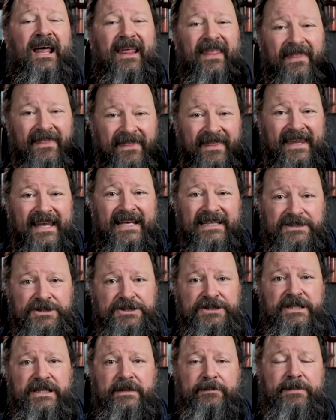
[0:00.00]
the
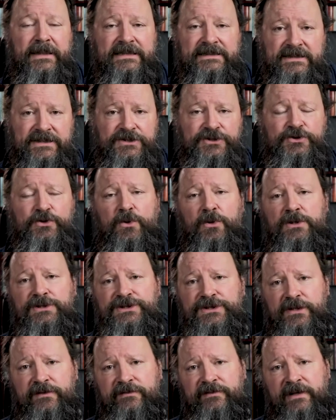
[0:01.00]
cheapest
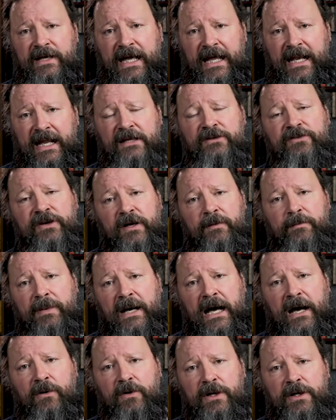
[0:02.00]
source of electric
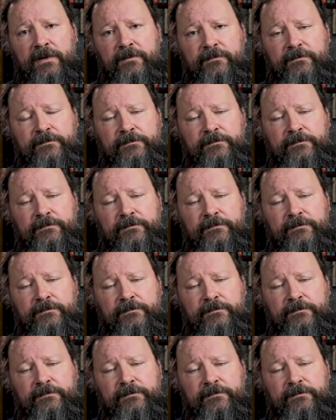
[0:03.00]
power.